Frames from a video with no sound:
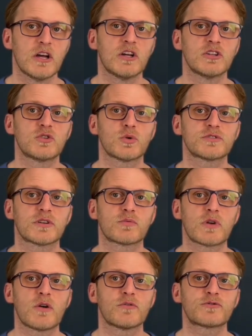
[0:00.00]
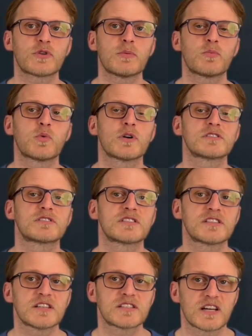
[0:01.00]
Total round trip was
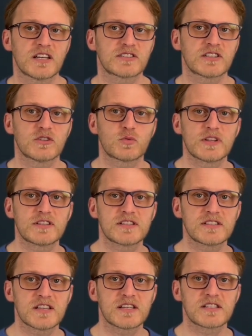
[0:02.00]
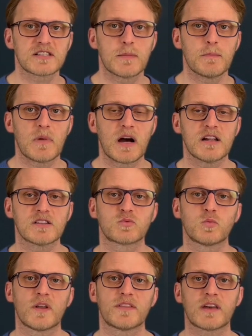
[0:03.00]
626 miles,
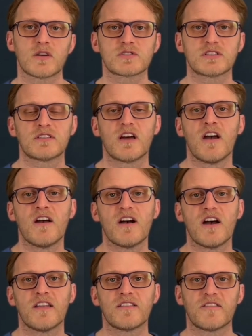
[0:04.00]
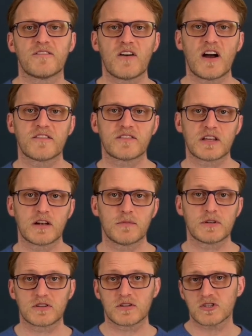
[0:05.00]
1005
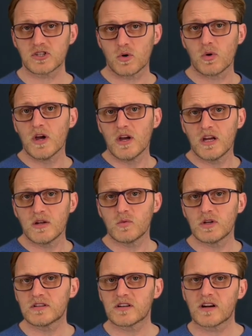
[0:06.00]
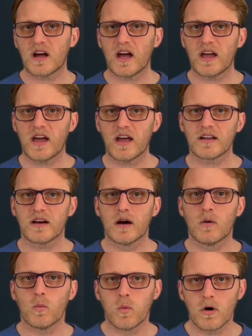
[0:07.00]
kilometers. So in winter I had
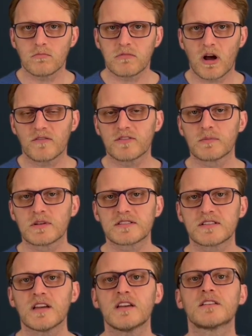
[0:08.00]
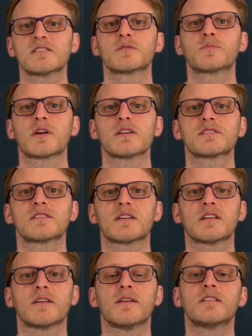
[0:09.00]
a warm, comfortable stay.
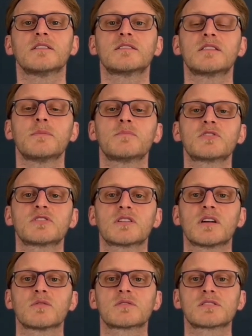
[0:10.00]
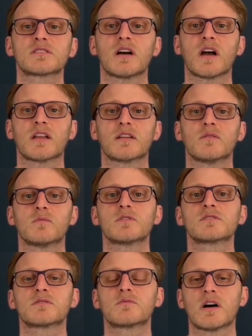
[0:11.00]
Surprisingly, the temperature outside
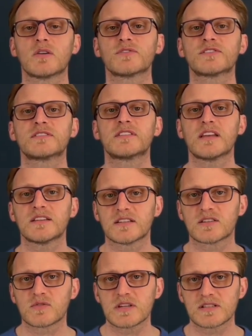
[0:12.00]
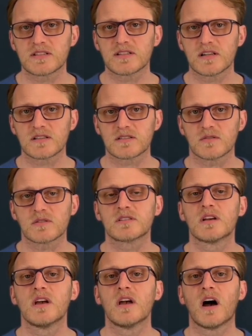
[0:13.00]
was around 10 degrees Celsius.
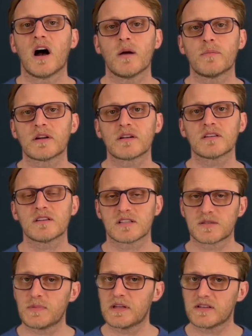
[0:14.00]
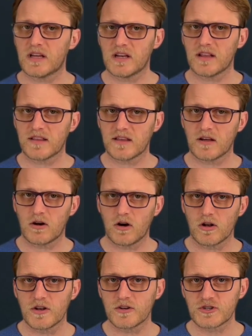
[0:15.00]
I barely spent anything
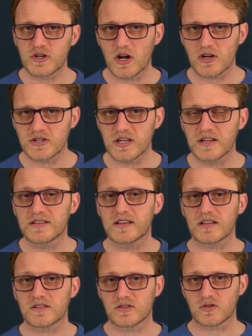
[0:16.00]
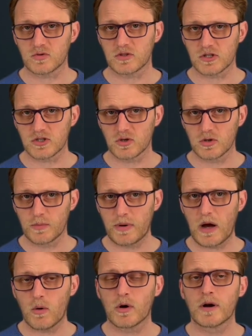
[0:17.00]
on charging thanks to the solar
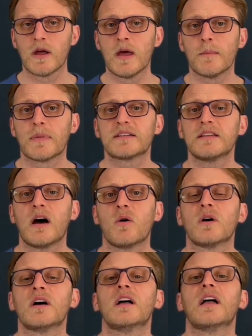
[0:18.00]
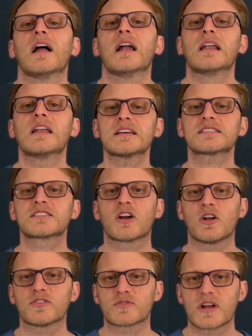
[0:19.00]
power, but now let's
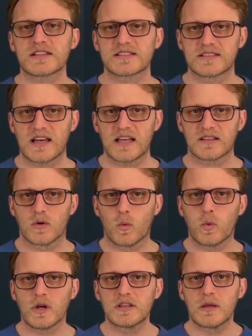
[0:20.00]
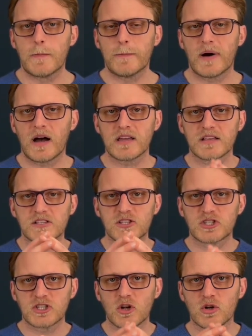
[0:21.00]
contrast that with my
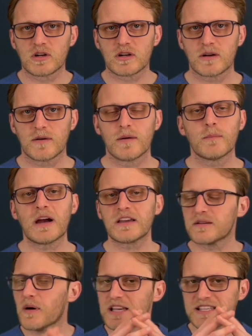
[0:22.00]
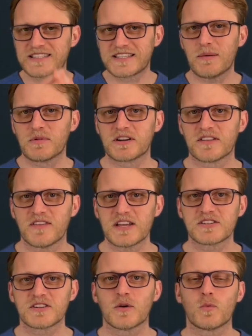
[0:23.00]
summer
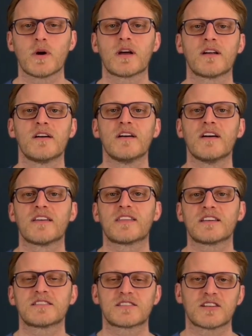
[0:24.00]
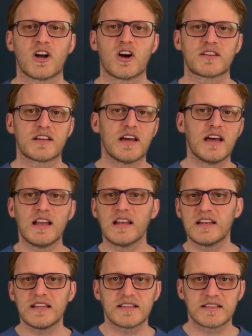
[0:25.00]
adventure where things got a
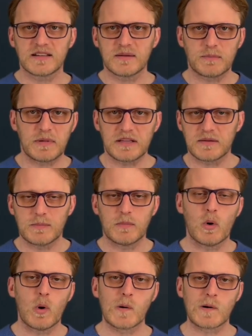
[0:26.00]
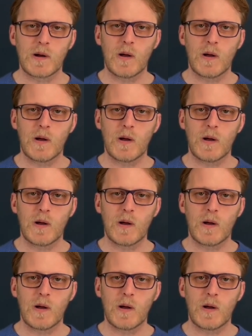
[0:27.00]
little bit more